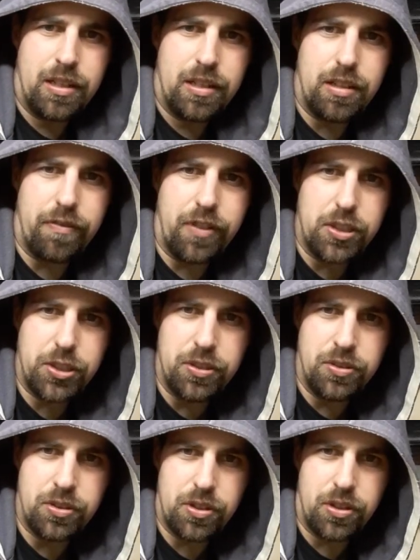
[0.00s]
the
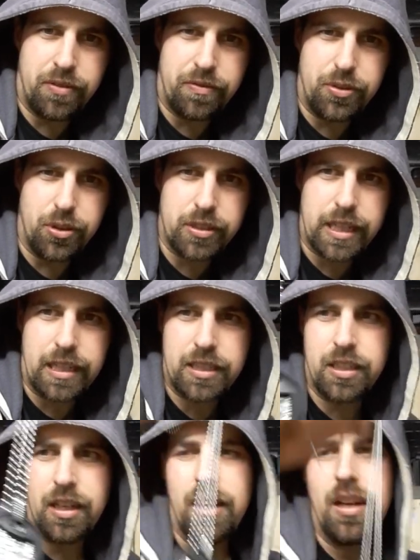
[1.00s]
functions of doctex.